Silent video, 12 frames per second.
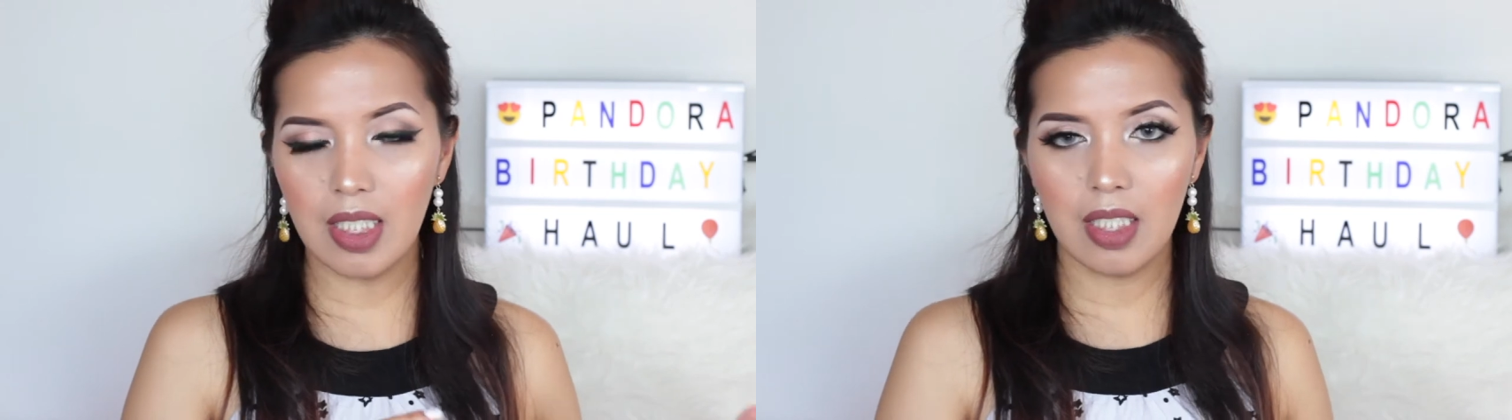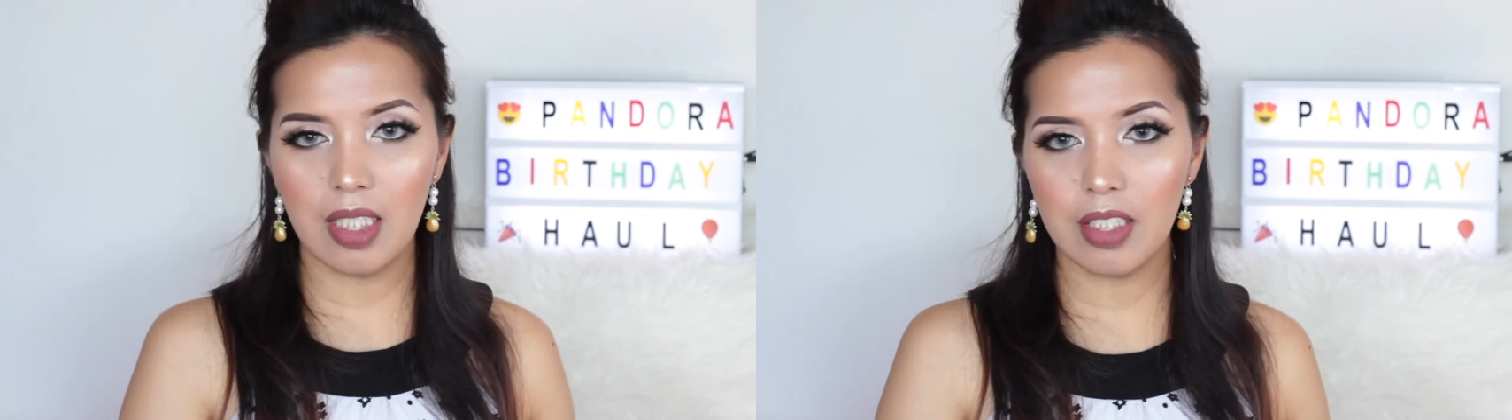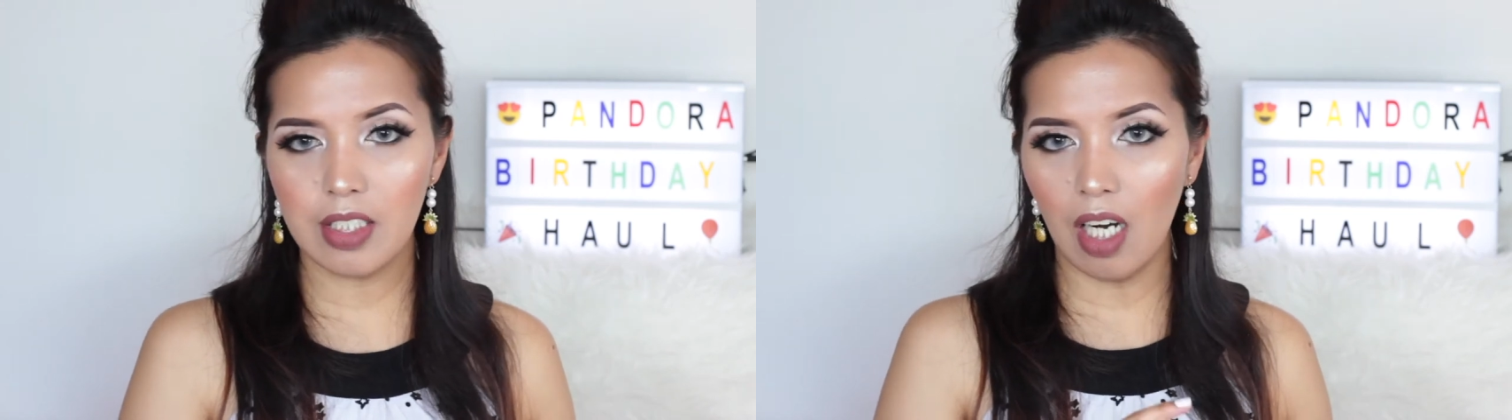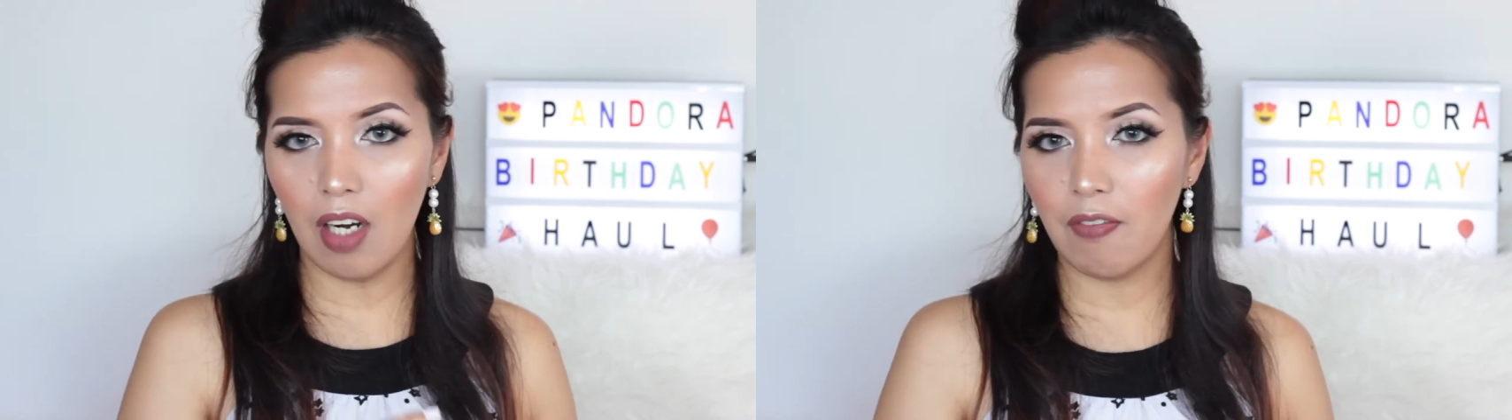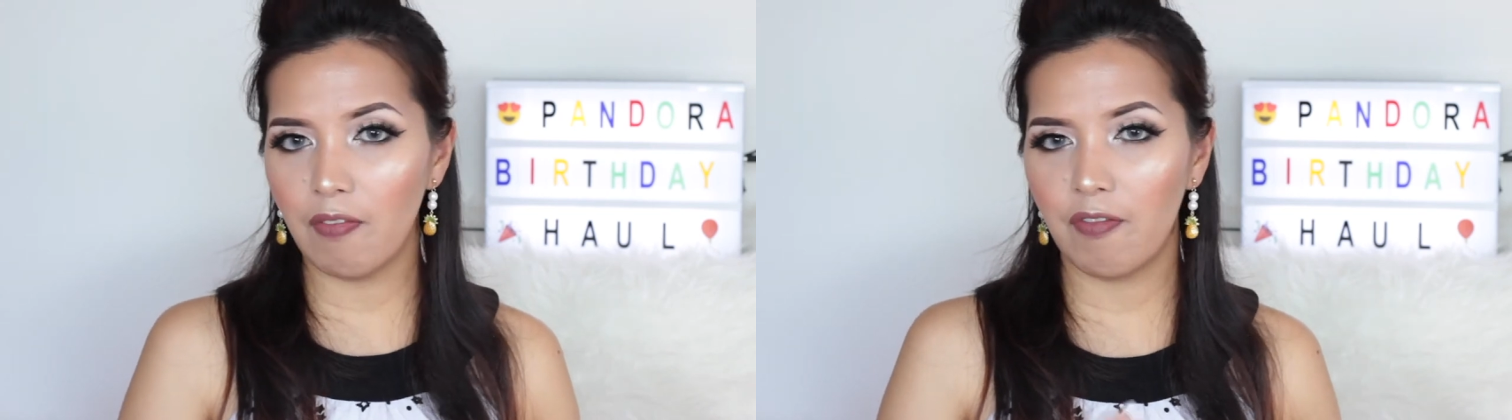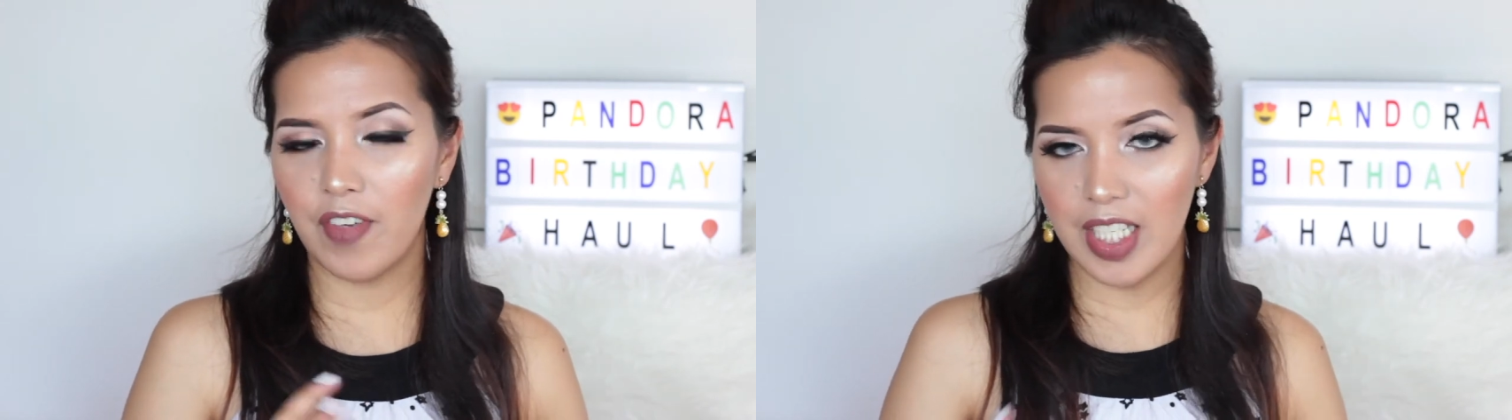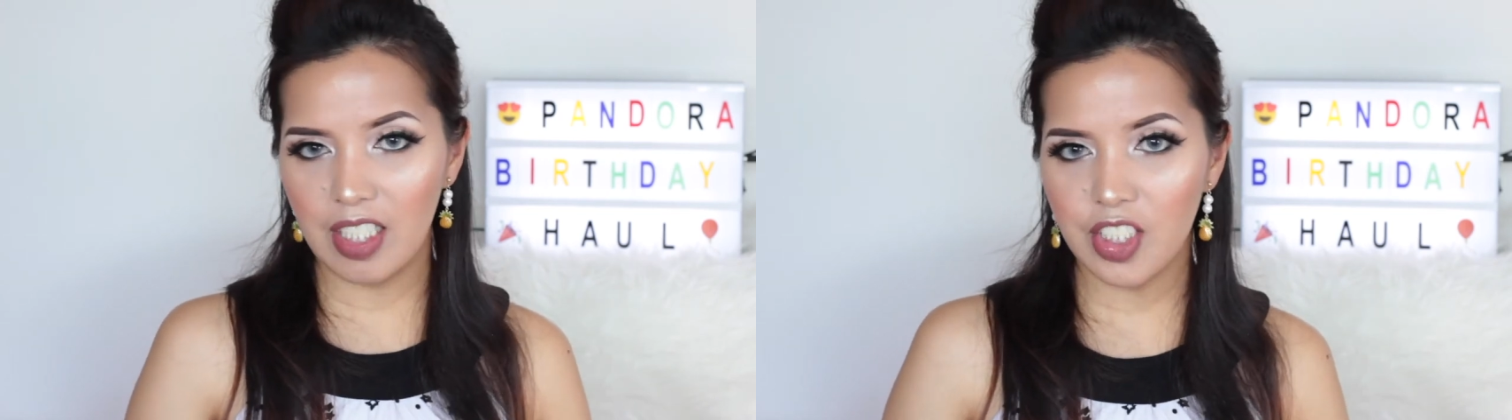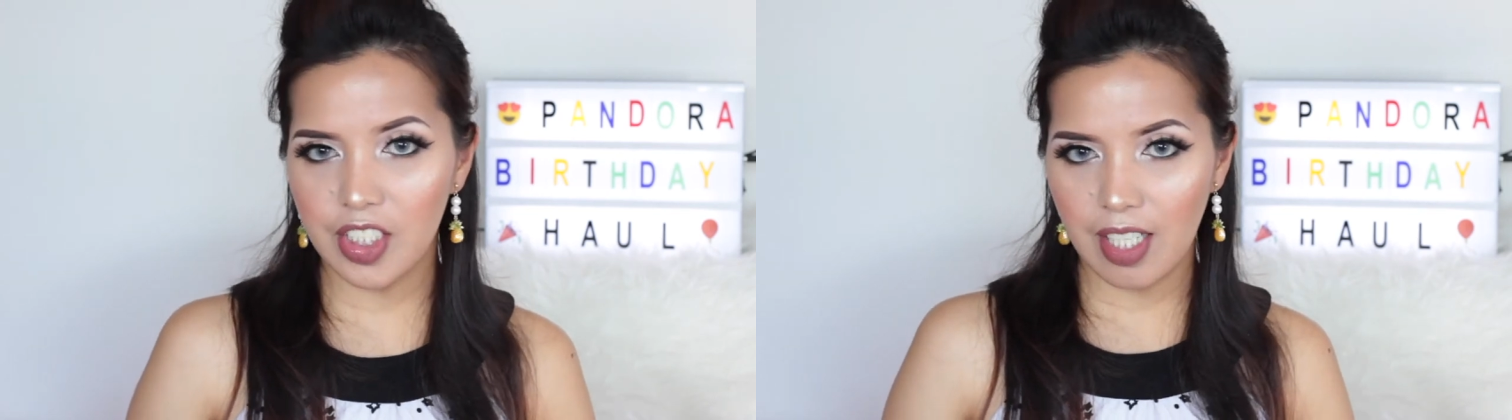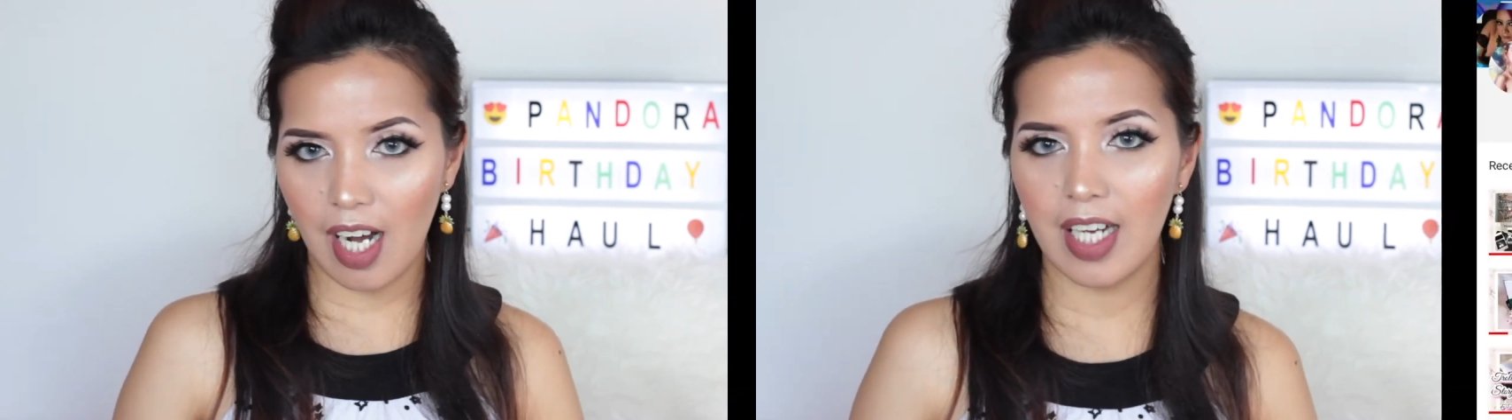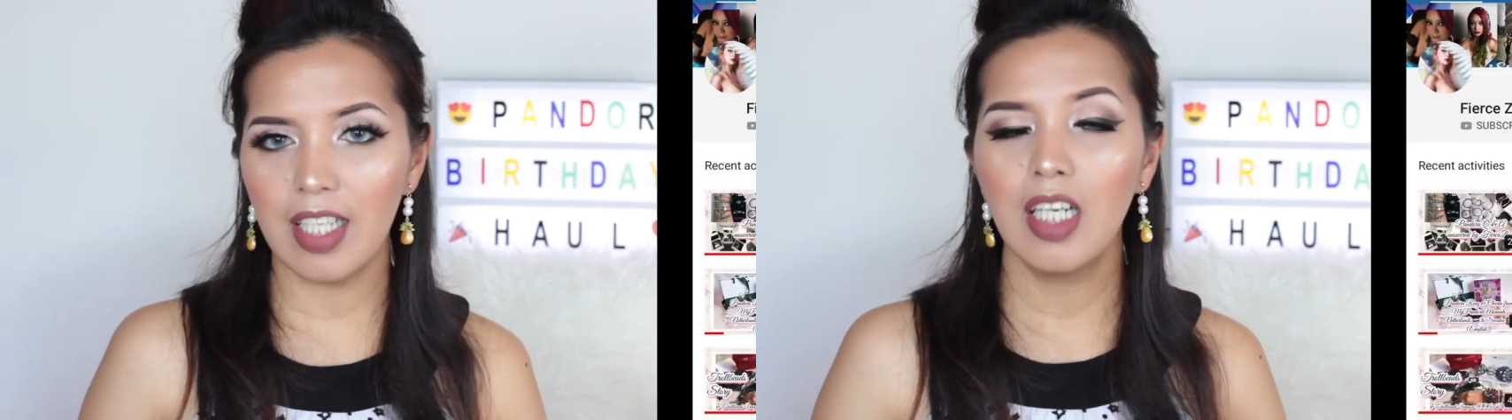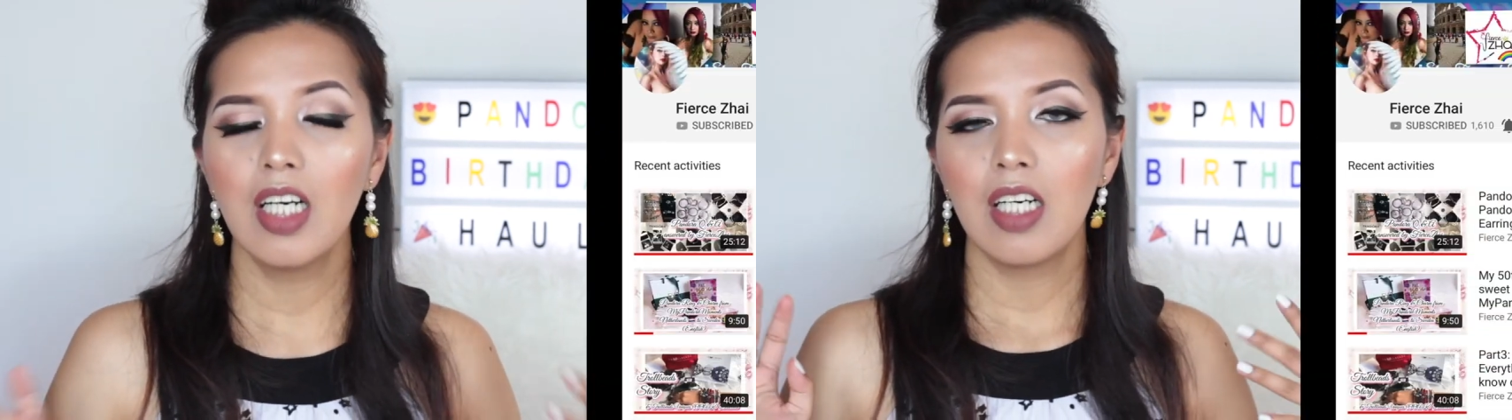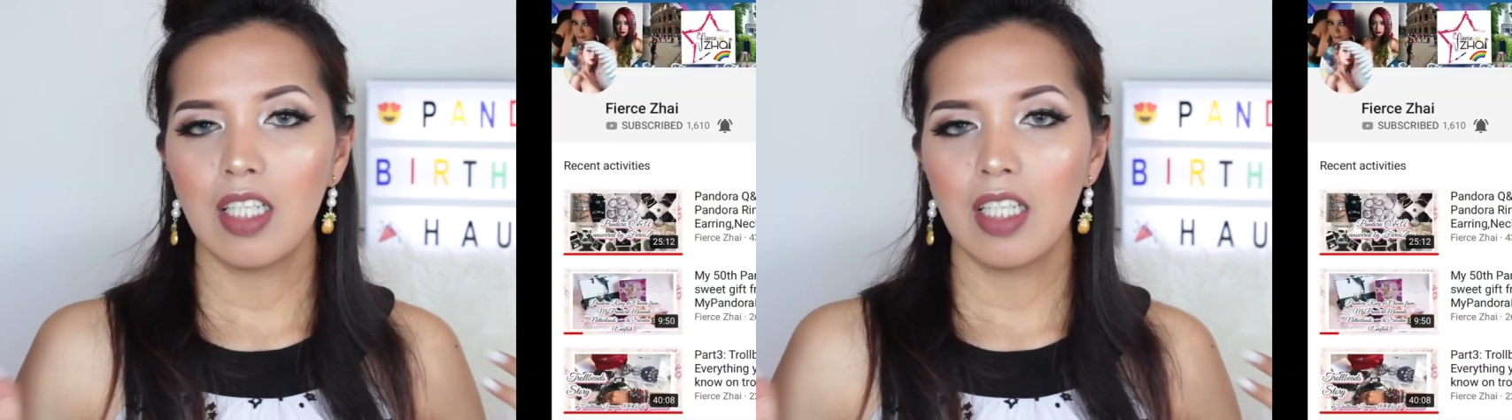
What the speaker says: Elise of Fierce Side